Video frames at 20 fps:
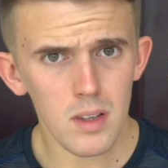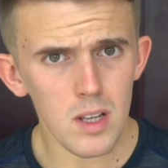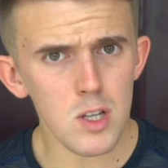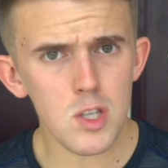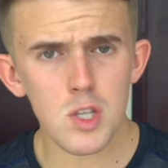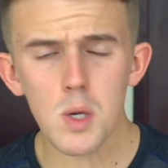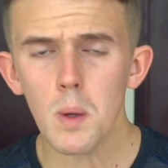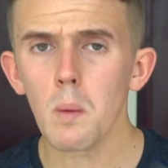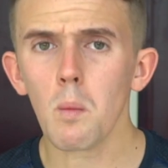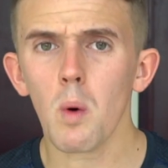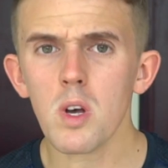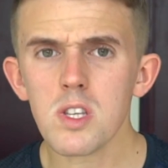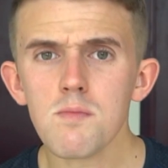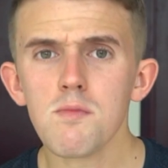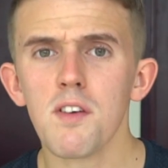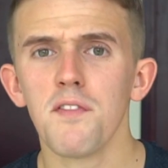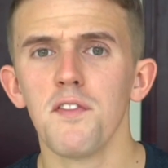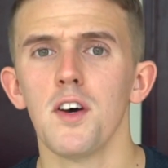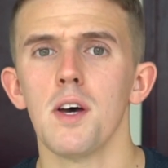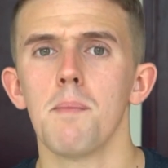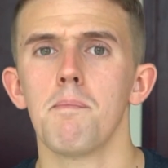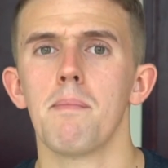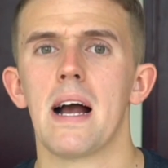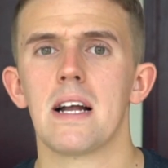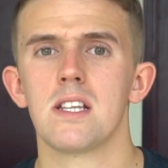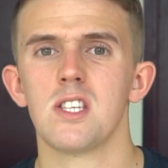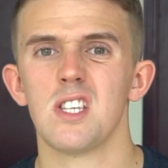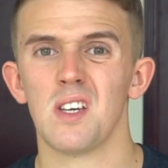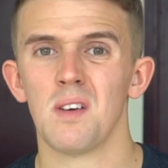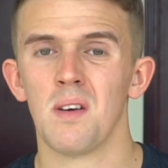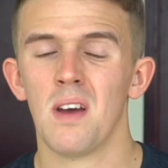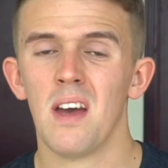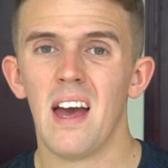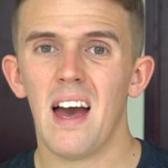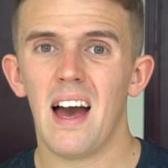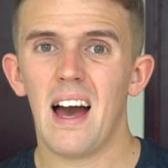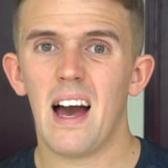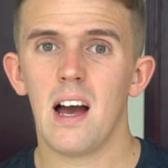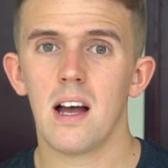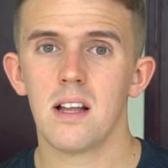So it wasn't referred back to,
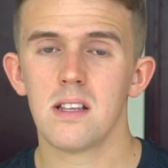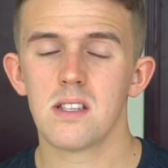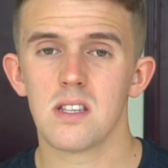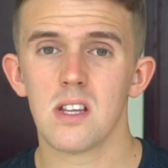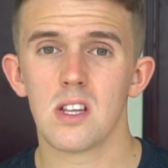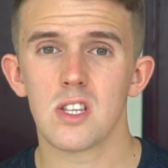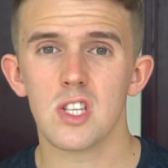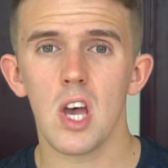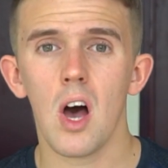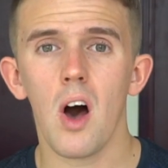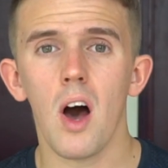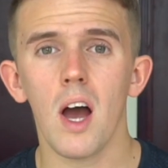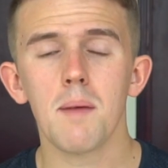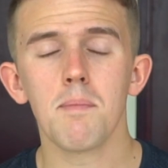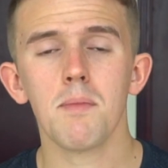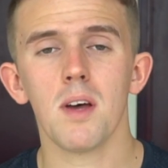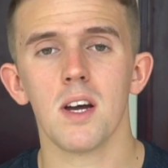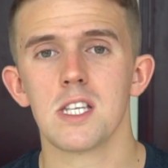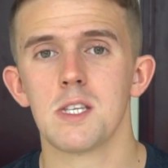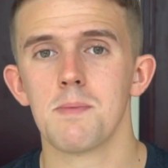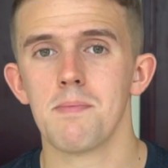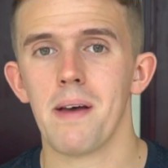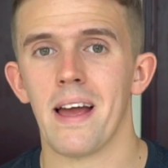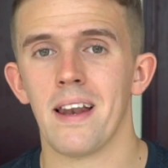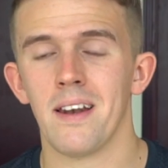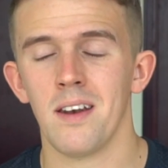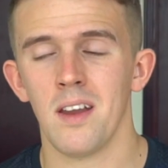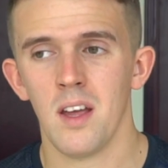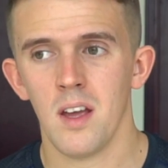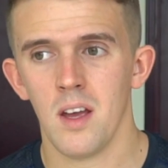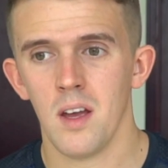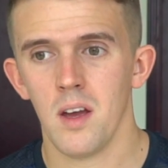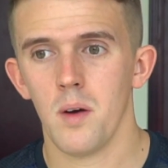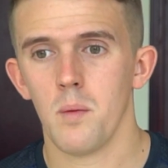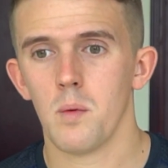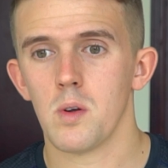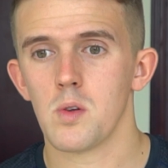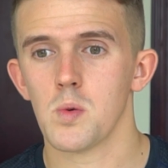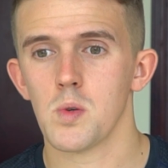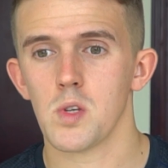and the time that I spent,
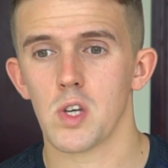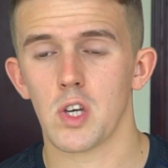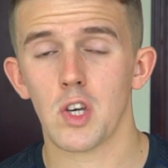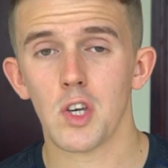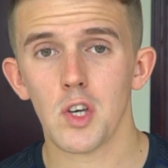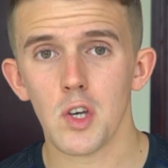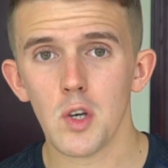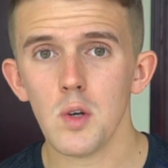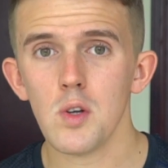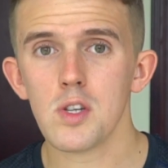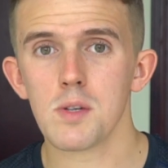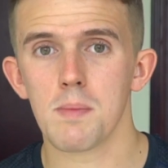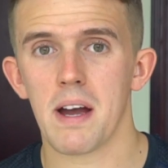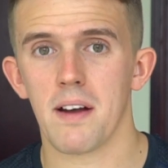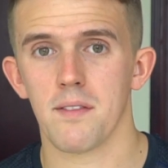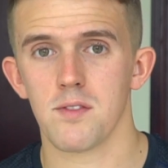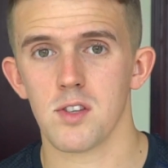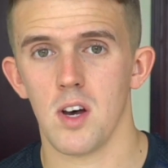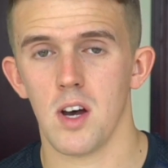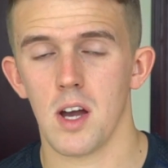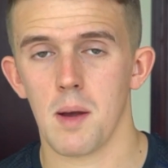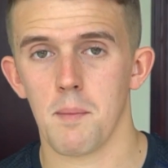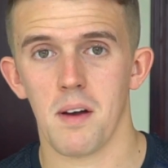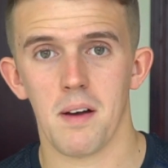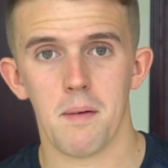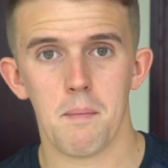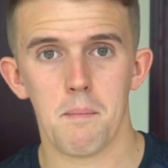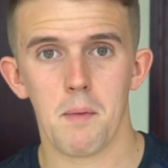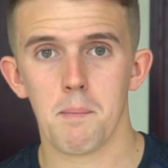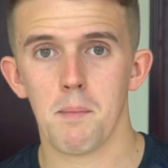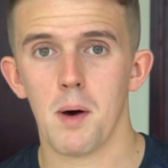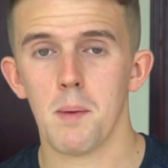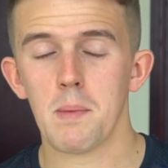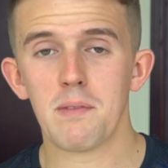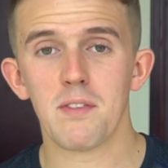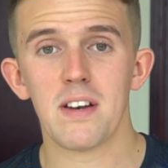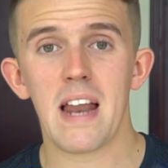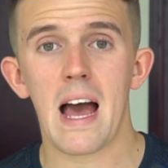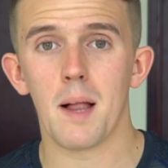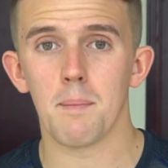which was a huge amount of time, my mum
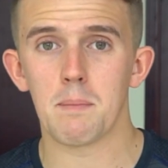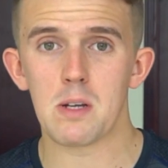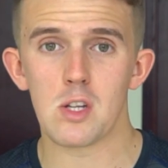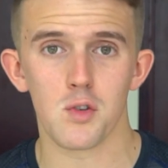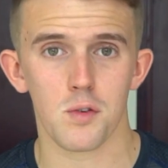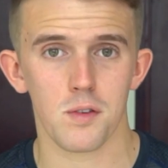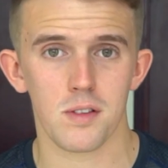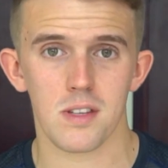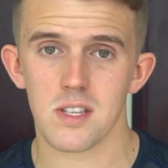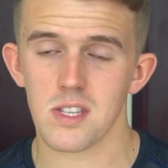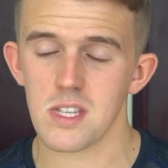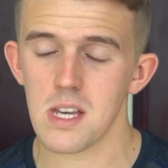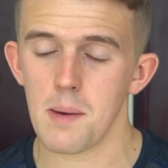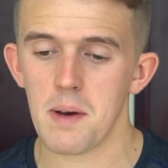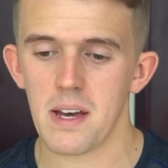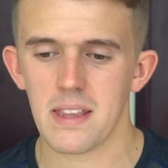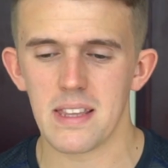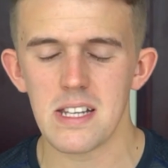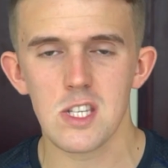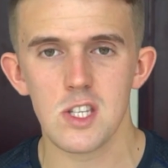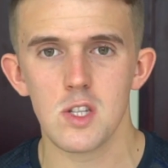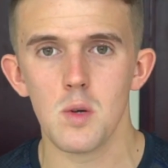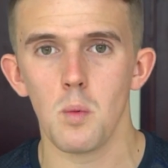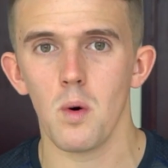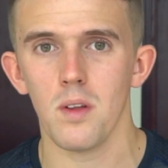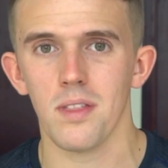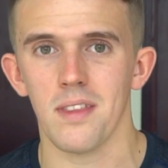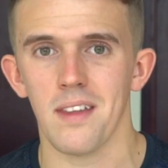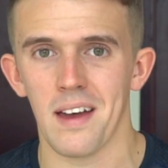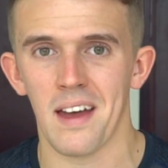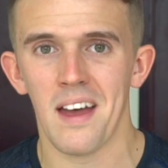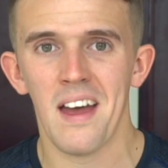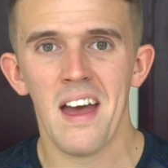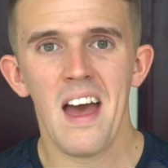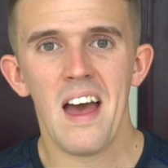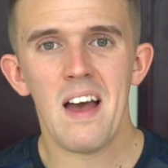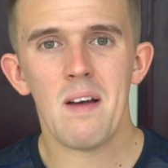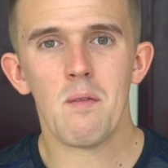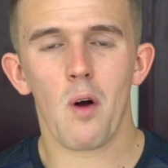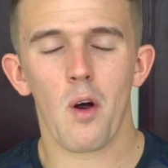even helped me during the summer. This is the one that
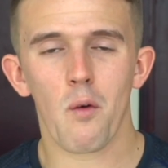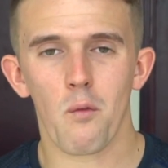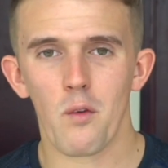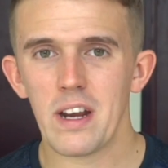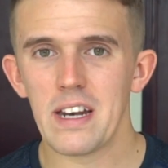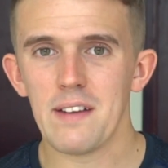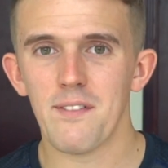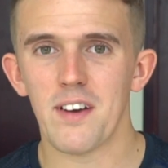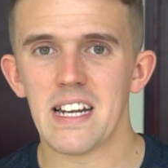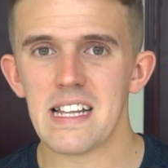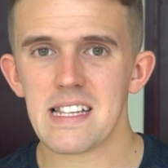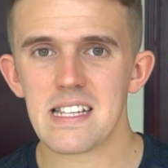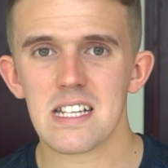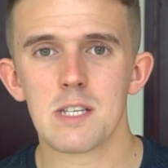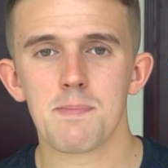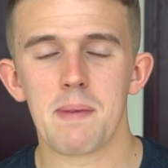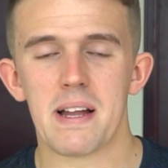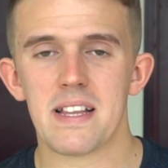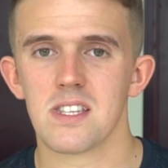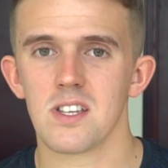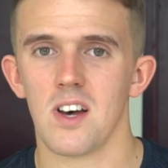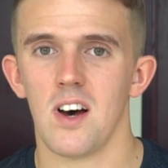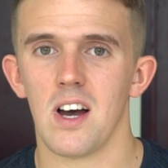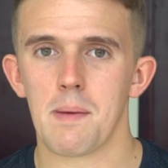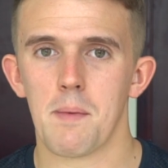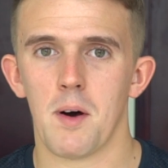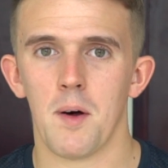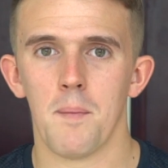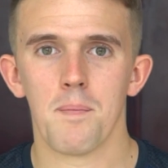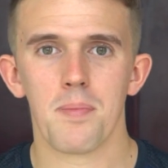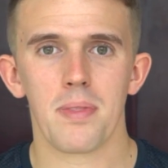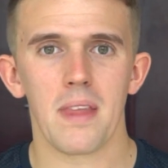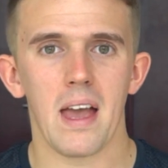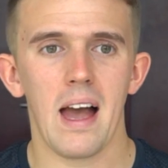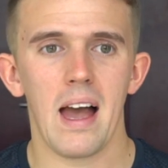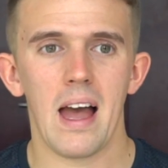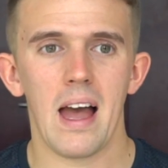I really did spend time on.